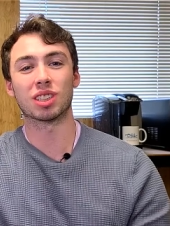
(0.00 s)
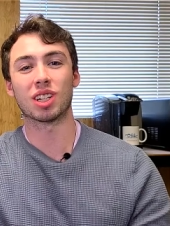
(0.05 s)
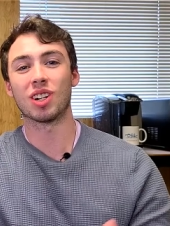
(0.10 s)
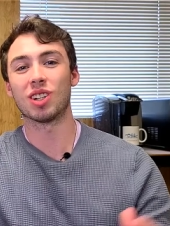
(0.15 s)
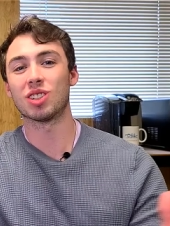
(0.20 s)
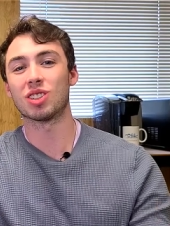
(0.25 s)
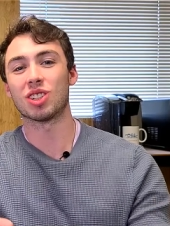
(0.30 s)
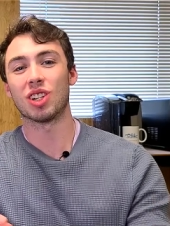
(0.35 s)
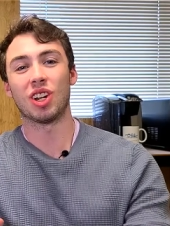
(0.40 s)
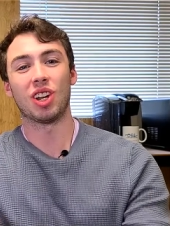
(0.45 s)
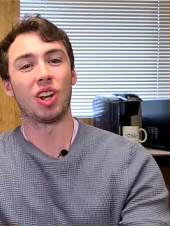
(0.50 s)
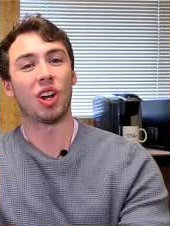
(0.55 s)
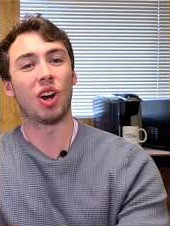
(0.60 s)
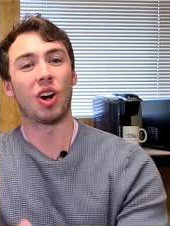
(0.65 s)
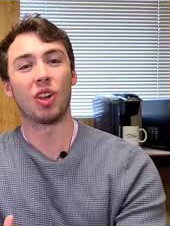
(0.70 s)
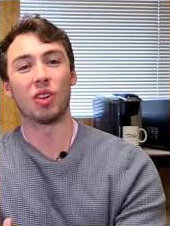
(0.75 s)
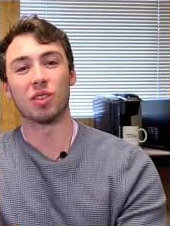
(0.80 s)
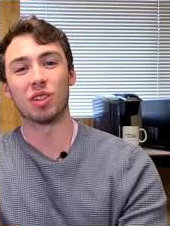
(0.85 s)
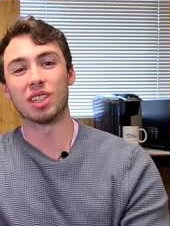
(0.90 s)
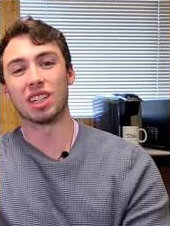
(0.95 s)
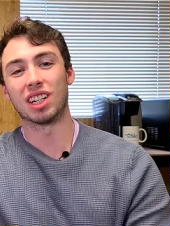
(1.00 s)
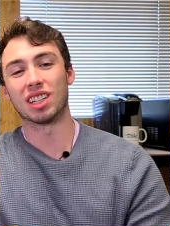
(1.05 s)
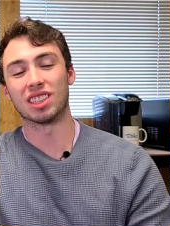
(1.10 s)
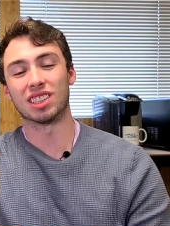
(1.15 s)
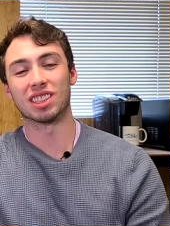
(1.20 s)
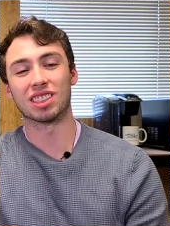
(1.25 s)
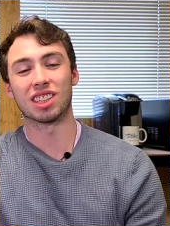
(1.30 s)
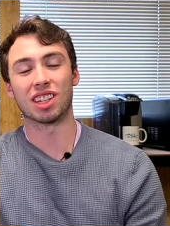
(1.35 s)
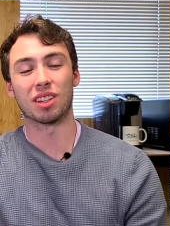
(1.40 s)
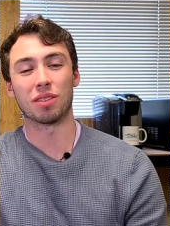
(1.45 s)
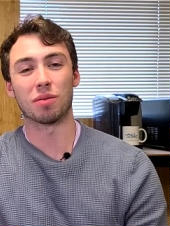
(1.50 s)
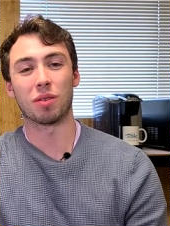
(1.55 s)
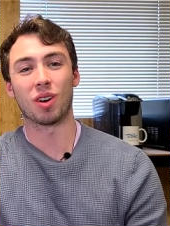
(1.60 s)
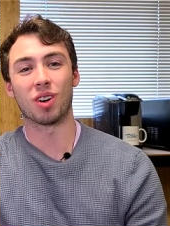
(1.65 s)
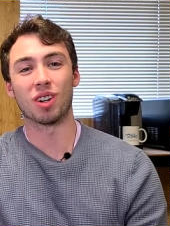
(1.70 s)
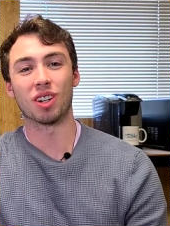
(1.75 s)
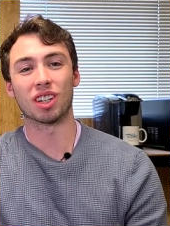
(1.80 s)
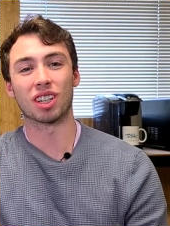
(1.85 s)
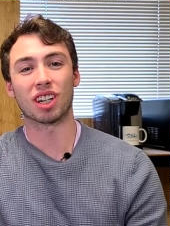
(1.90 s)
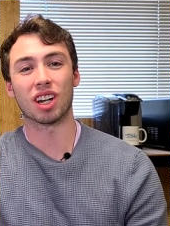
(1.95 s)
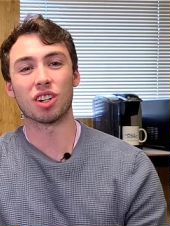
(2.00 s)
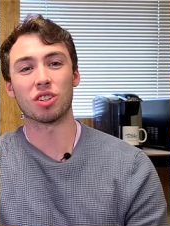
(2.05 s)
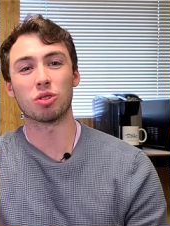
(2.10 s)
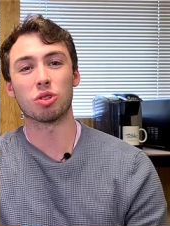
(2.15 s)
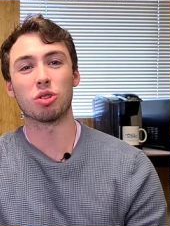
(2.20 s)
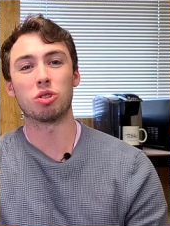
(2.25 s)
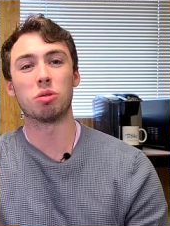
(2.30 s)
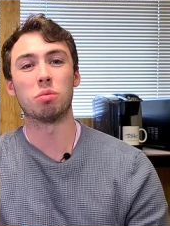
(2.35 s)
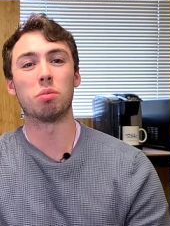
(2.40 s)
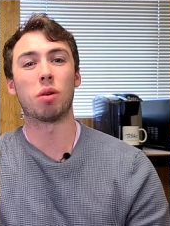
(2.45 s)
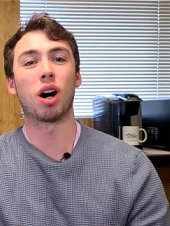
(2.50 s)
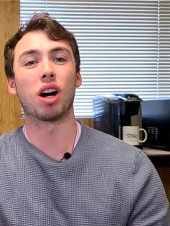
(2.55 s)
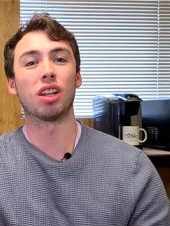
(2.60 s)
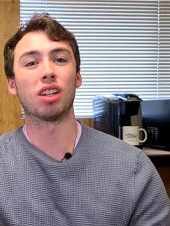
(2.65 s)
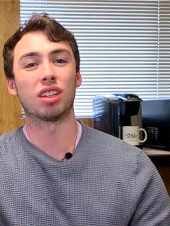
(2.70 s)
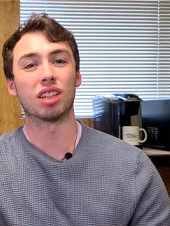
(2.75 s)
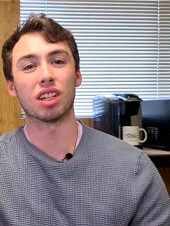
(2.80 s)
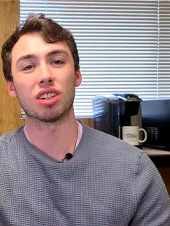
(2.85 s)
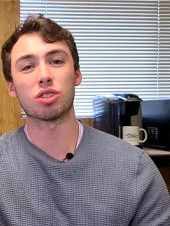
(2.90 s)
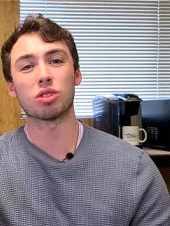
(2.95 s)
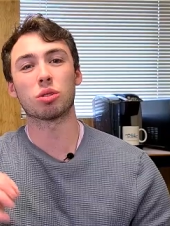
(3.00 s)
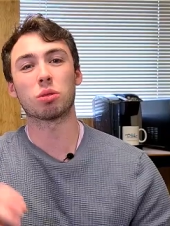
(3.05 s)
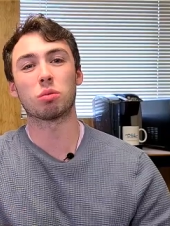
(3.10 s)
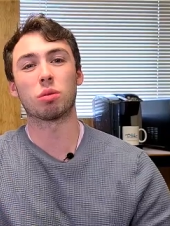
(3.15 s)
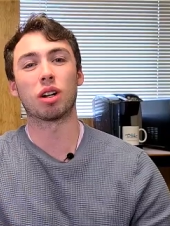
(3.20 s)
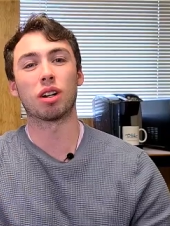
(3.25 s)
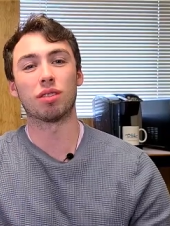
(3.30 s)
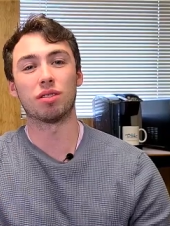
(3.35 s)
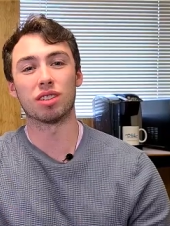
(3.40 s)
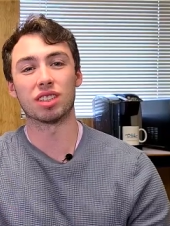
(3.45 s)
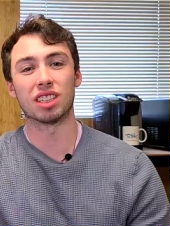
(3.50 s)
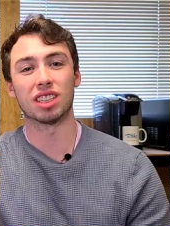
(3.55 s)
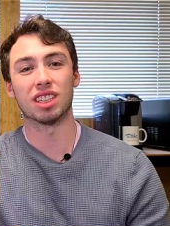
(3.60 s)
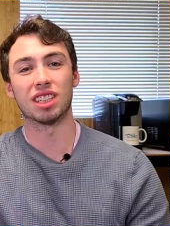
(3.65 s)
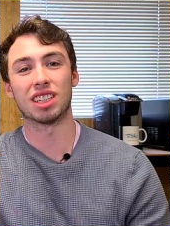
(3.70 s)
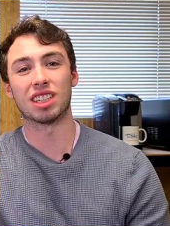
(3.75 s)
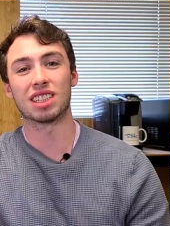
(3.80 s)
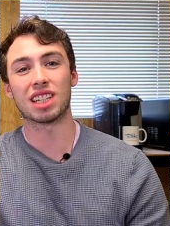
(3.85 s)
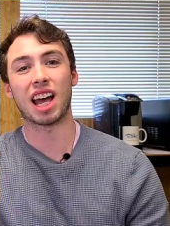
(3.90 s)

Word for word: Coast, all the way down to the southern part of the country to model their stormwater facilities